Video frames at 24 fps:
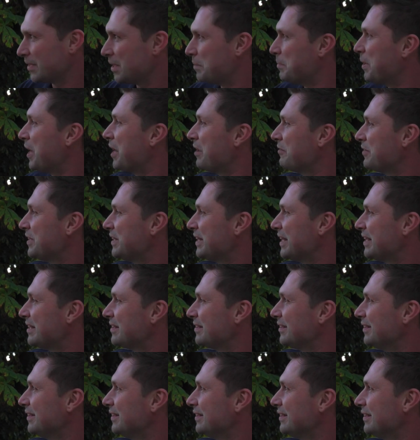But I think that
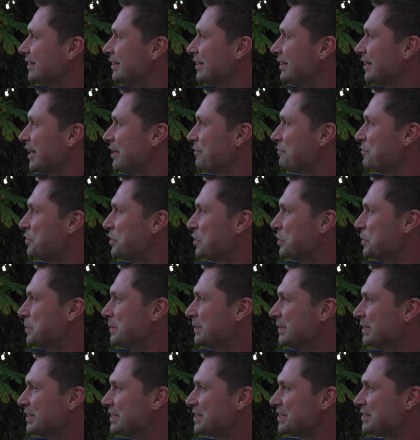view
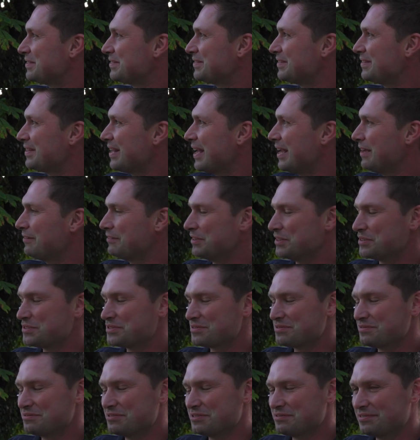and this area is
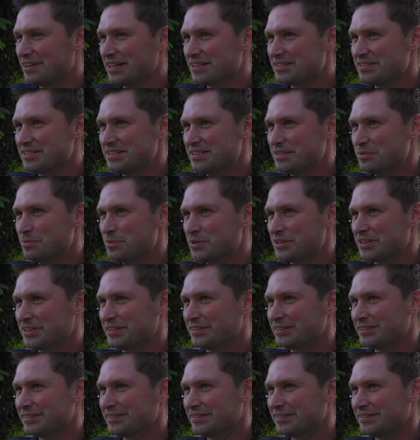reflected in the wine.